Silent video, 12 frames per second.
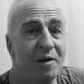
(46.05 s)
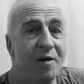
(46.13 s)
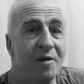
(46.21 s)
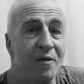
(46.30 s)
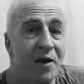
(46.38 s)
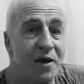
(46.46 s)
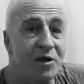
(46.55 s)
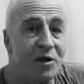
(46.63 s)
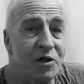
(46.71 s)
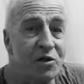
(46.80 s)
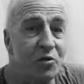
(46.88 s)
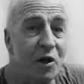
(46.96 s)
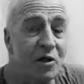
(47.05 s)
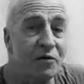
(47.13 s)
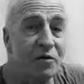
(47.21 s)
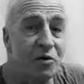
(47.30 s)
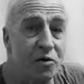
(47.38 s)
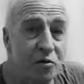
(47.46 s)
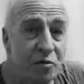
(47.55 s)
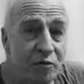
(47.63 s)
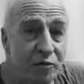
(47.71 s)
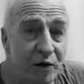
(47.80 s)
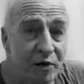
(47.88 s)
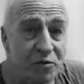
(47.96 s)
then teach you how to do a
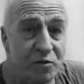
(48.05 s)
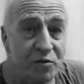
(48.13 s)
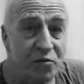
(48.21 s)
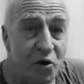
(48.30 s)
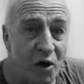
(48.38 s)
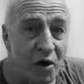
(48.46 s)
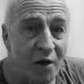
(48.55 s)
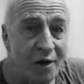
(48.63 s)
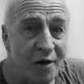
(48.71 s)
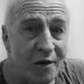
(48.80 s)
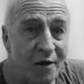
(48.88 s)
Frenzel dry,